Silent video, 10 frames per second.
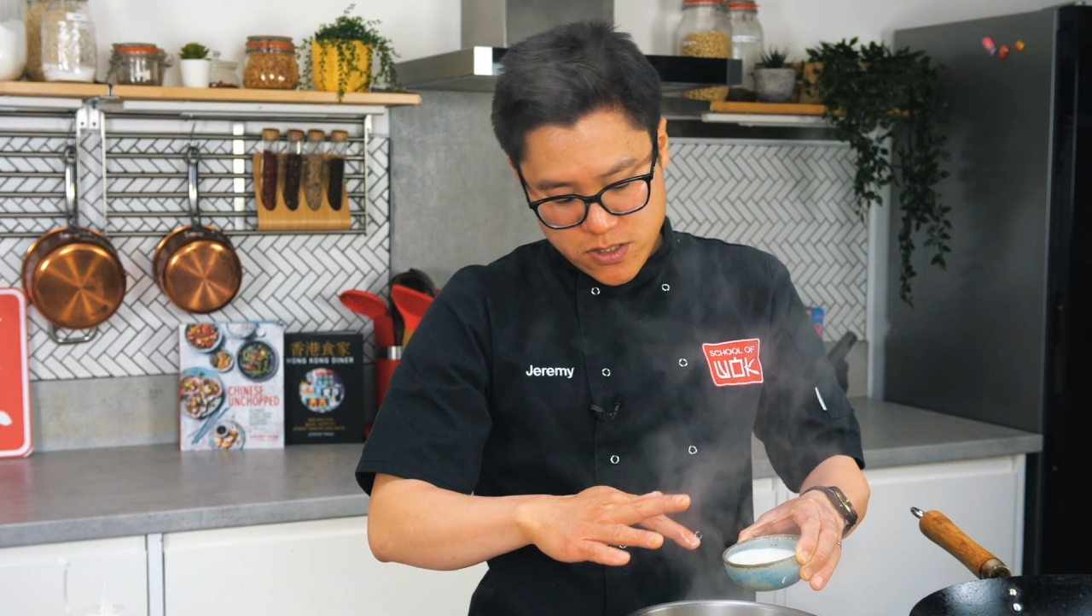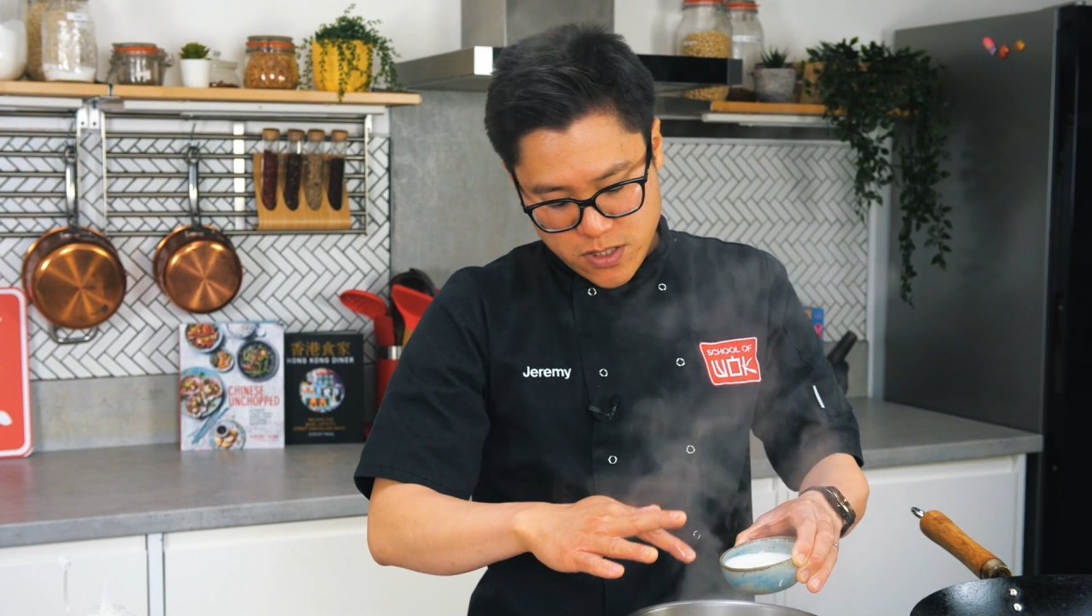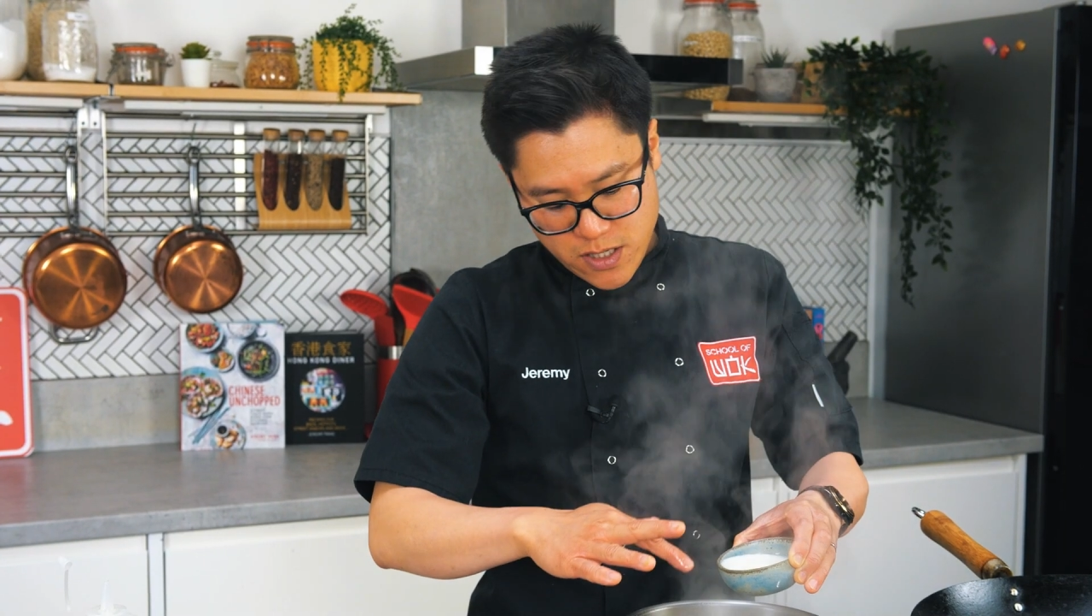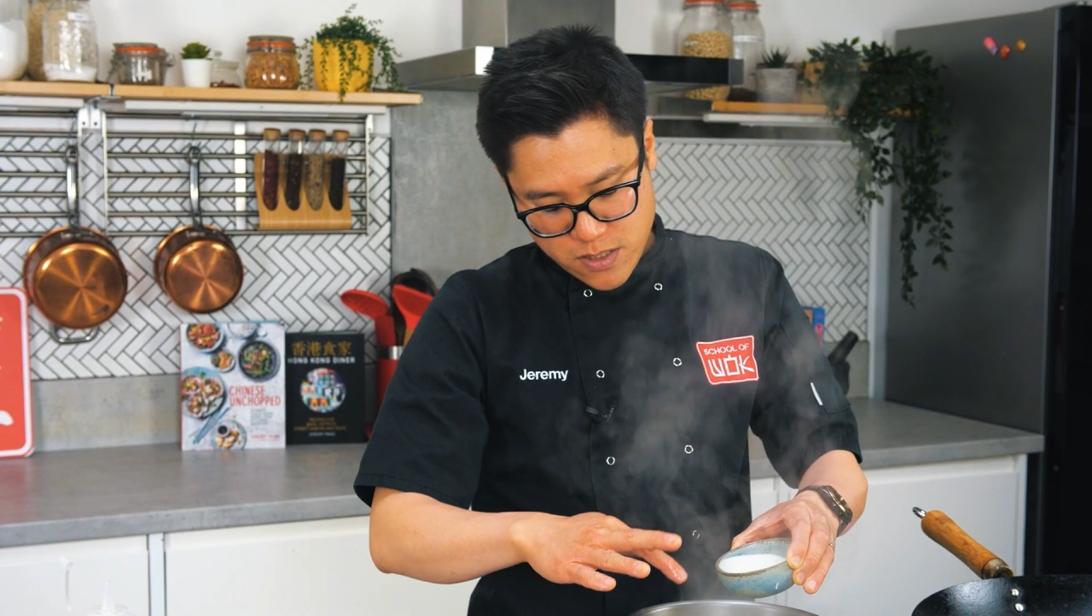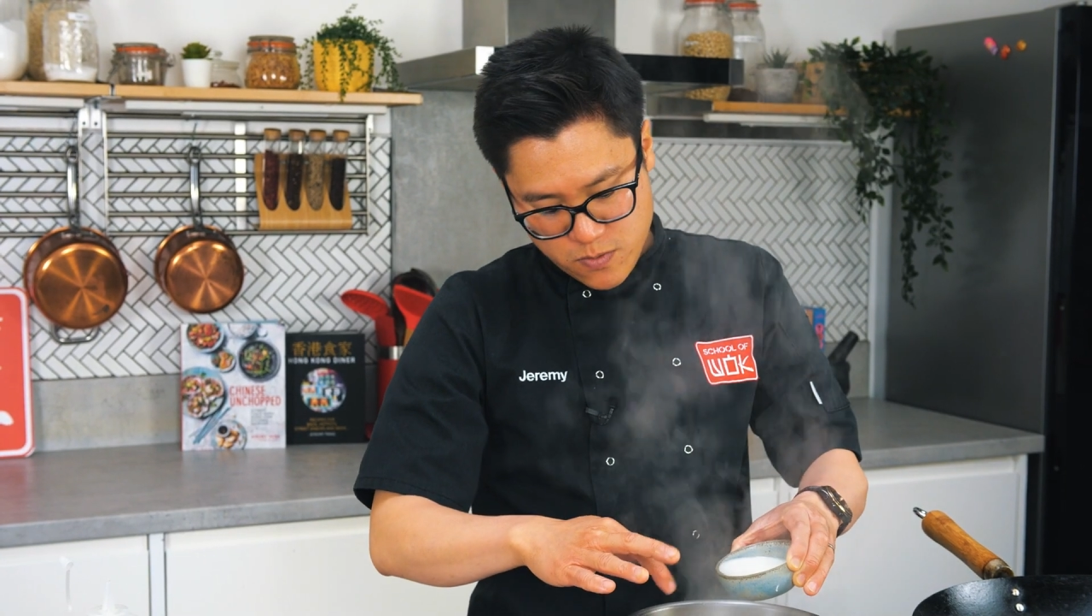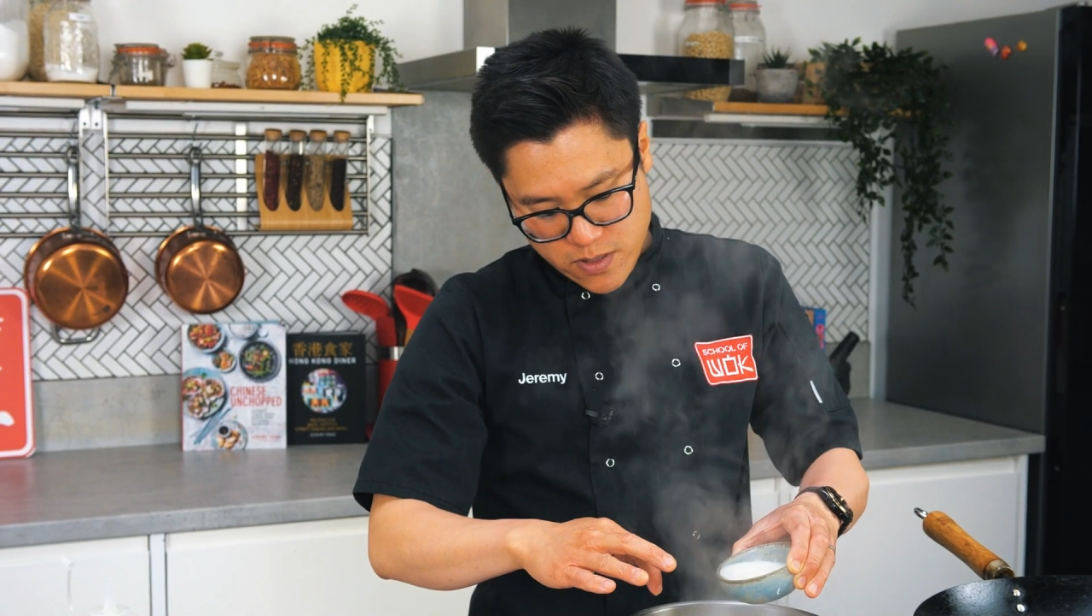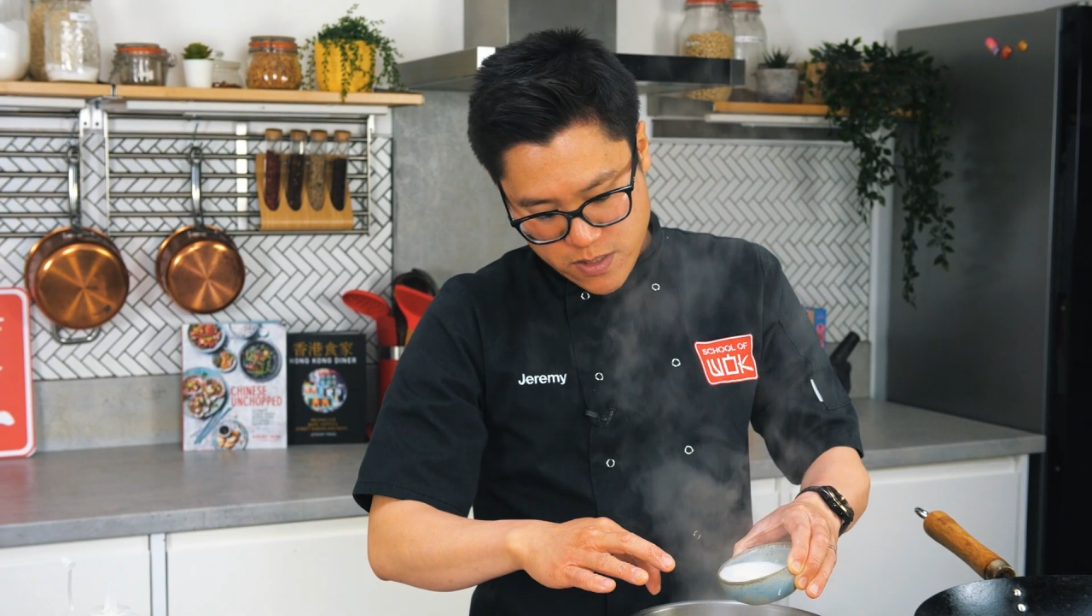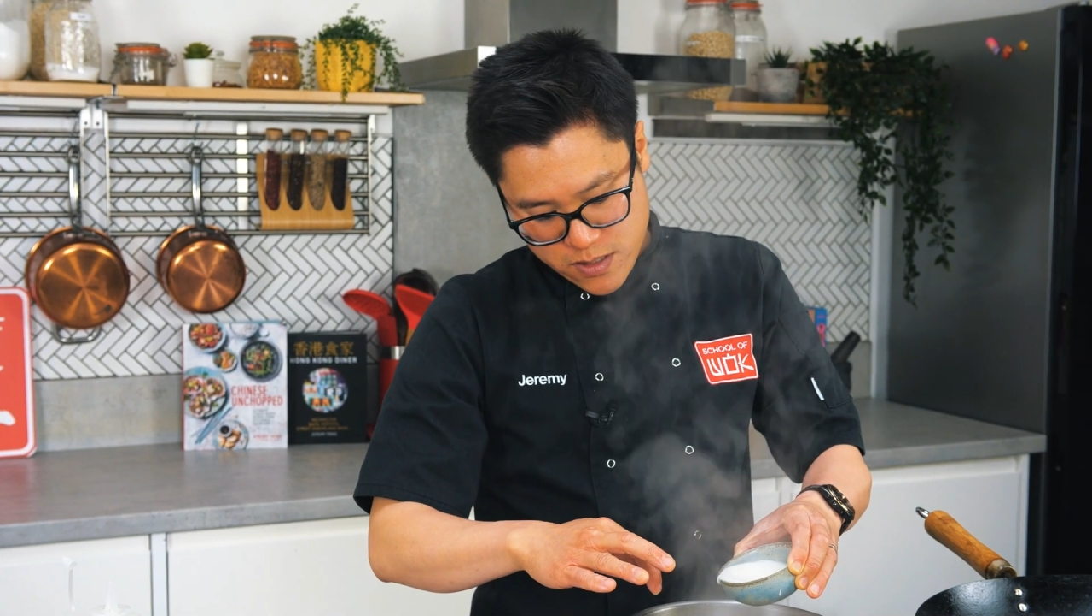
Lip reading: just want to